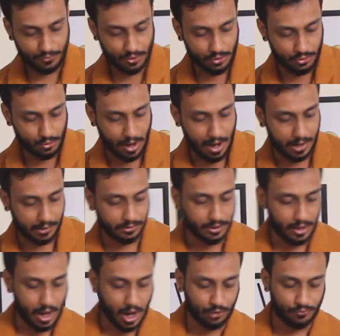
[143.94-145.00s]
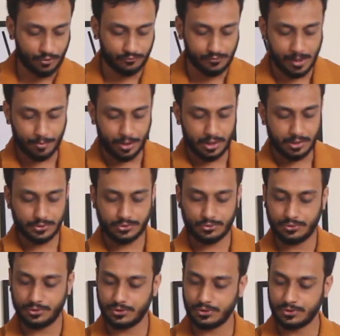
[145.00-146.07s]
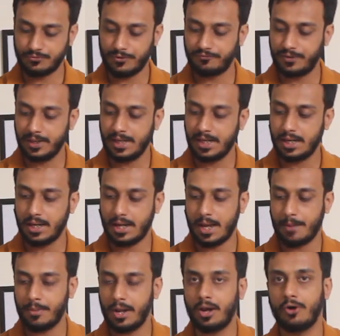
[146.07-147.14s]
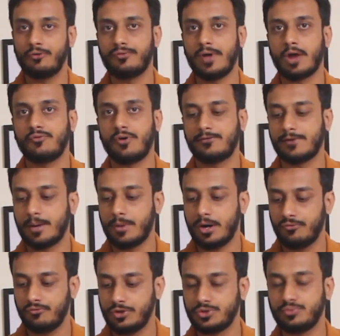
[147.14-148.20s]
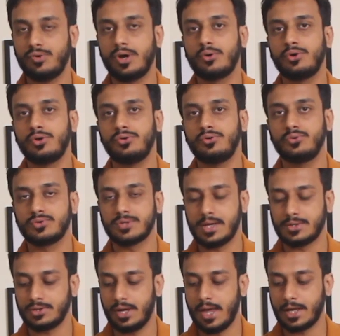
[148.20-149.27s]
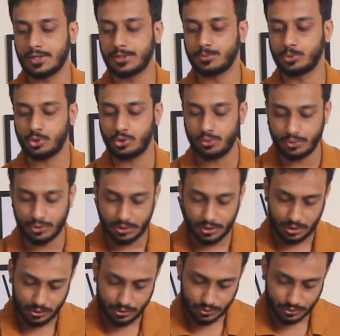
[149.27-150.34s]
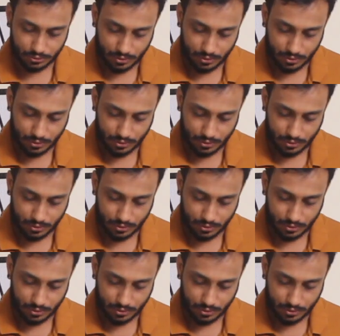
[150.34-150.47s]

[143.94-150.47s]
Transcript: we're going to add in the Aquafaba. So this is 15 ml of Aquafaba, which we are going to use as an egg substitute. So